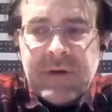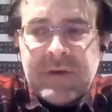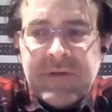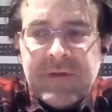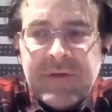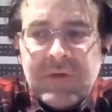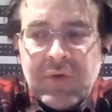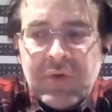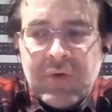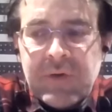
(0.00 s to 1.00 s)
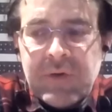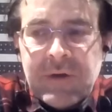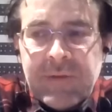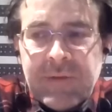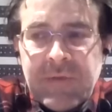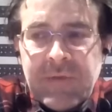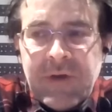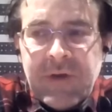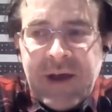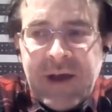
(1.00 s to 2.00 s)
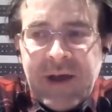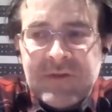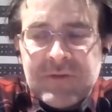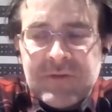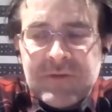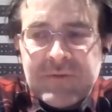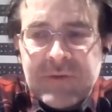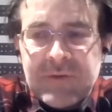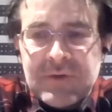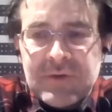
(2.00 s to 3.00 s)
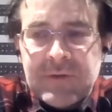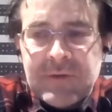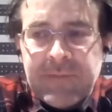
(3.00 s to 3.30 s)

difficult, a very hazardous presumption